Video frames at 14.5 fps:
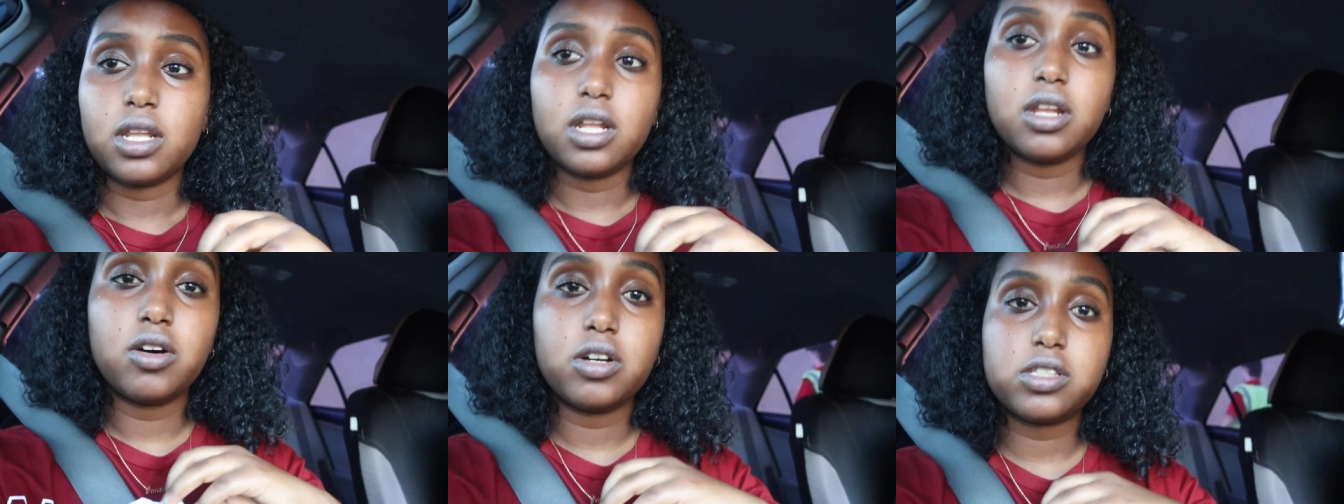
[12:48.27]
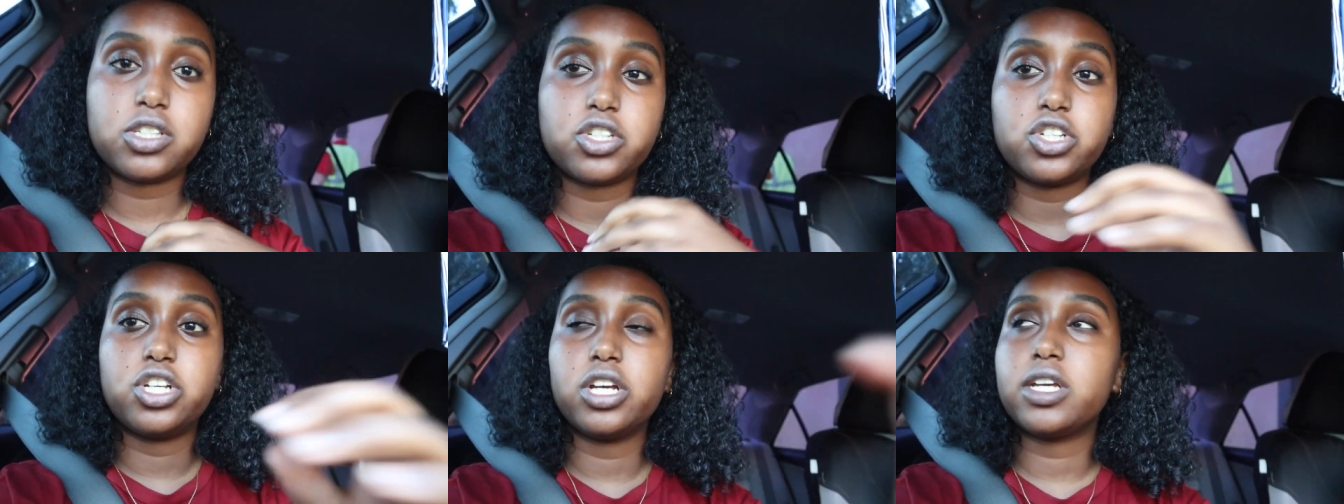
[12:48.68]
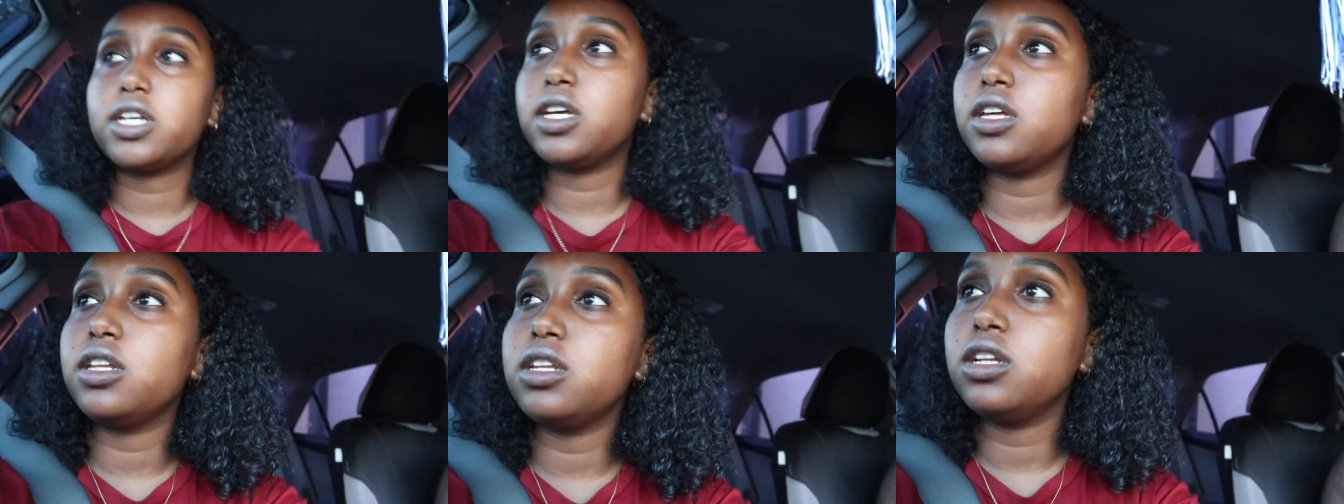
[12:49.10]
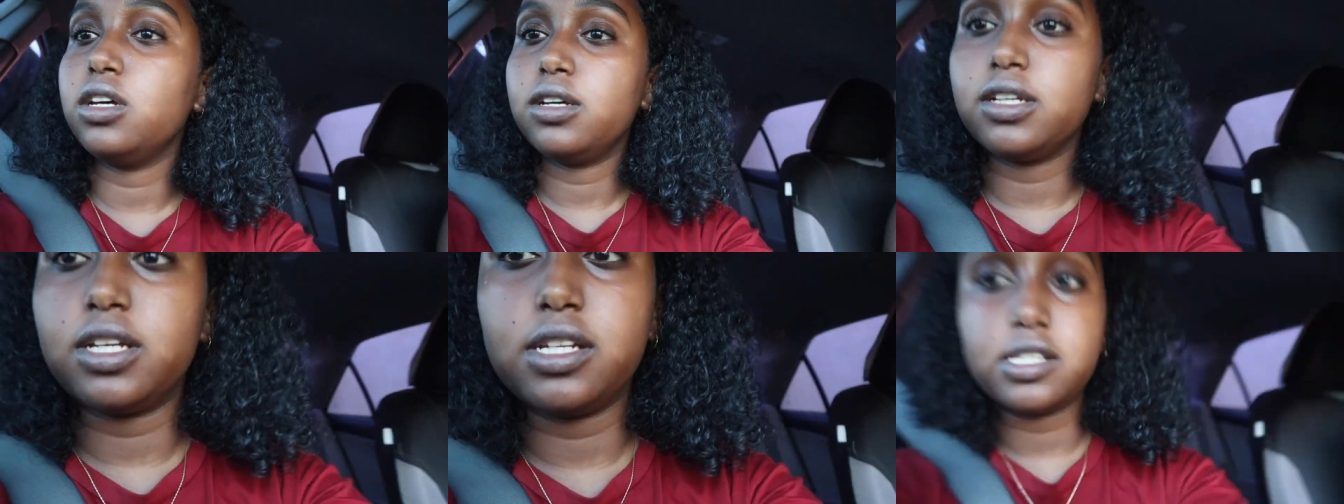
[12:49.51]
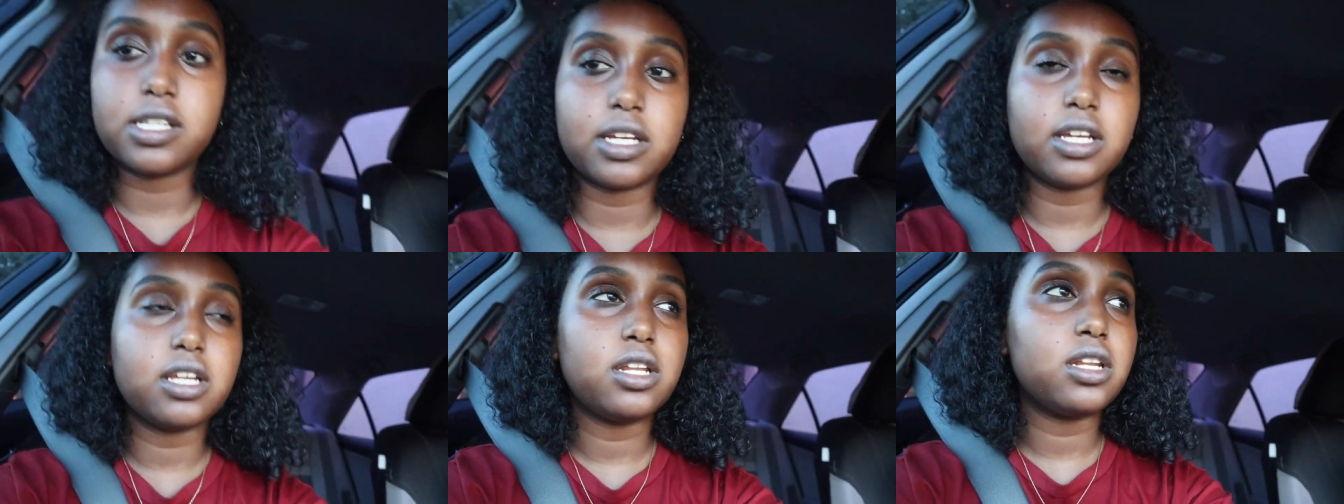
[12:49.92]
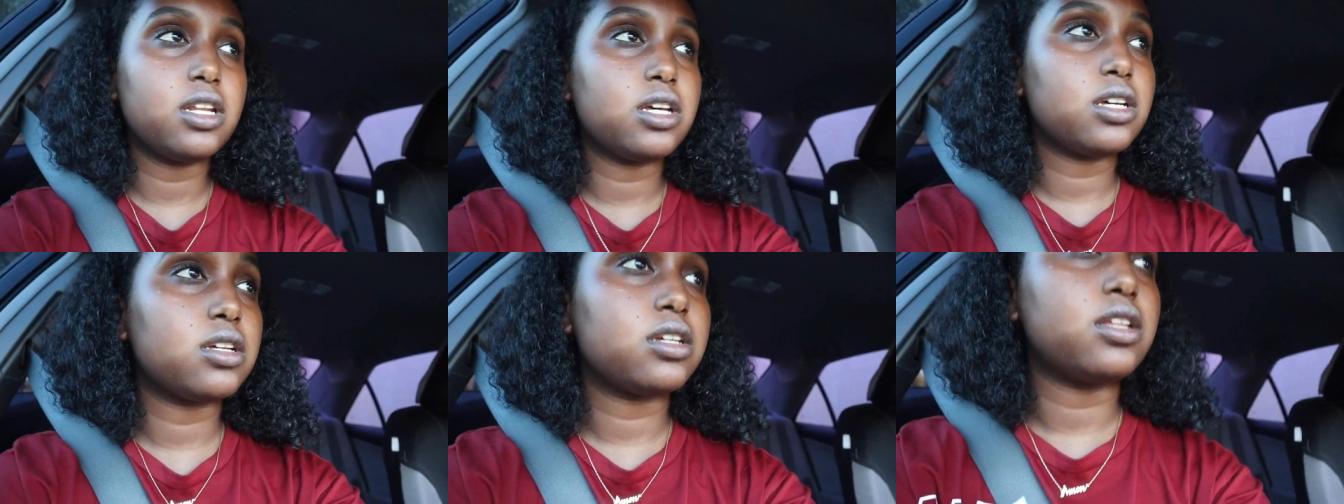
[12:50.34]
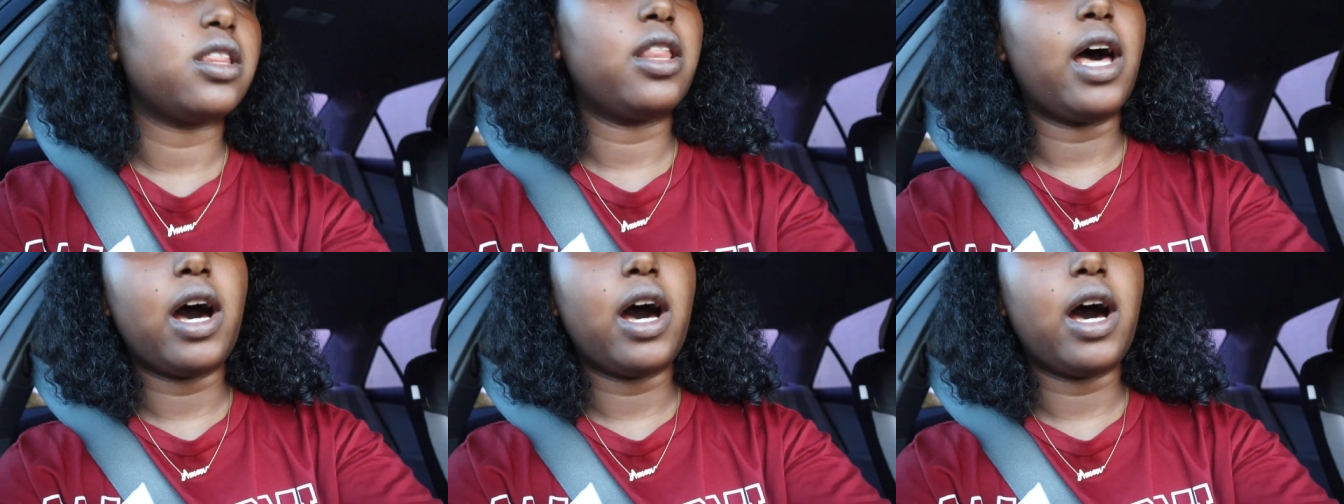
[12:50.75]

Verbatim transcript: Lord's chicken is in the